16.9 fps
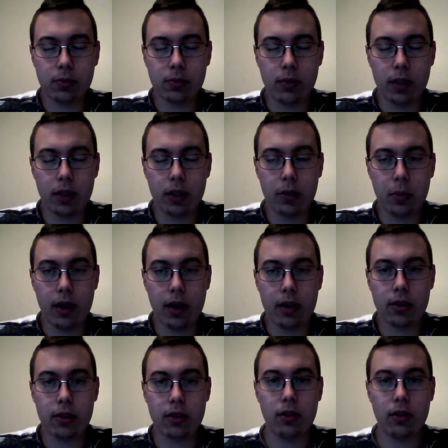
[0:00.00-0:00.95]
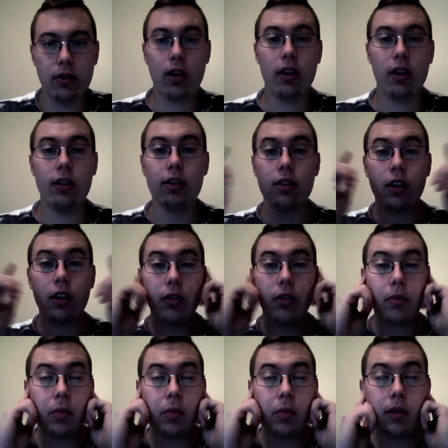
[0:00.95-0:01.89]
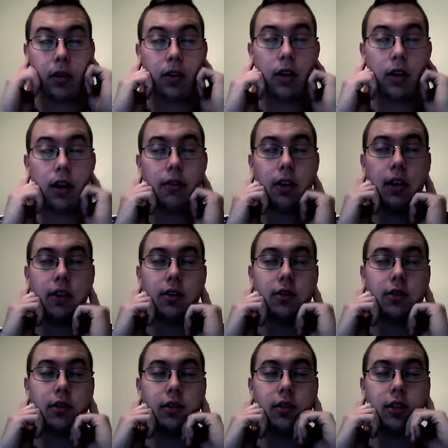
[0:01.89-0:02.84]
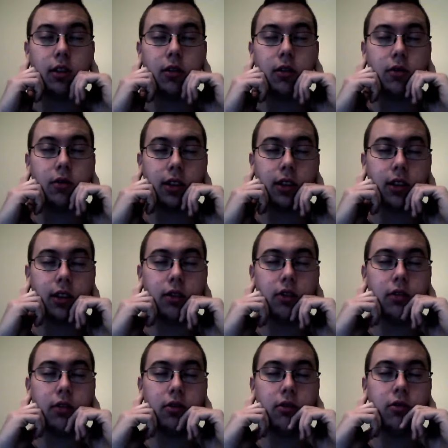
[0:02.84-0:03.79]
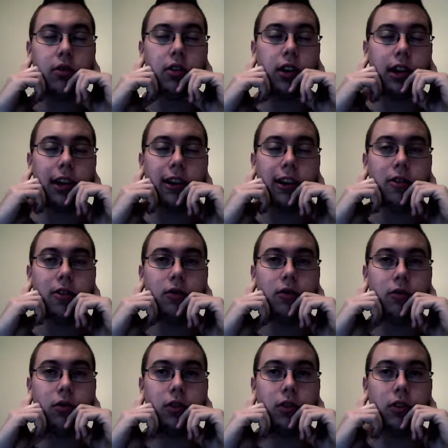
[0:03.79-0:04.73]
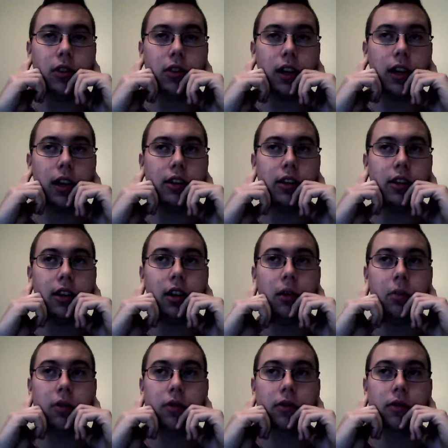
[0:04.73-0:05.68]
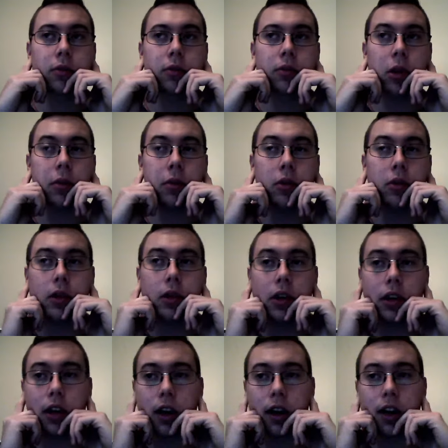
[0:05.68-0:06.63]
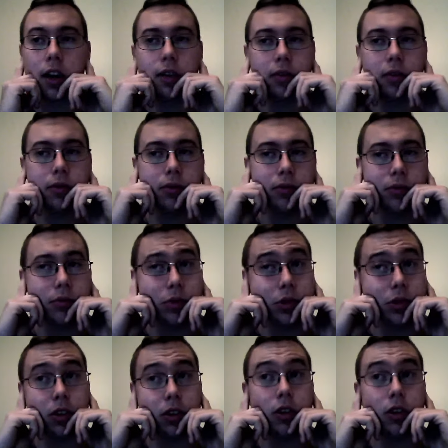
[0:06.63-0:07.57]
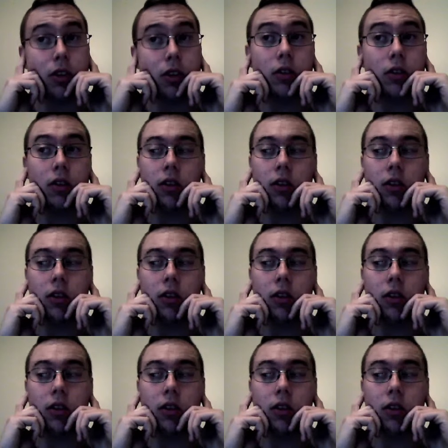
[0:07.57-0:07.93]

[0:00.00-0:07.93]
these past two nights I've a bit I've actually closed the store down, which hasn't happened for maybe a week and a half or so.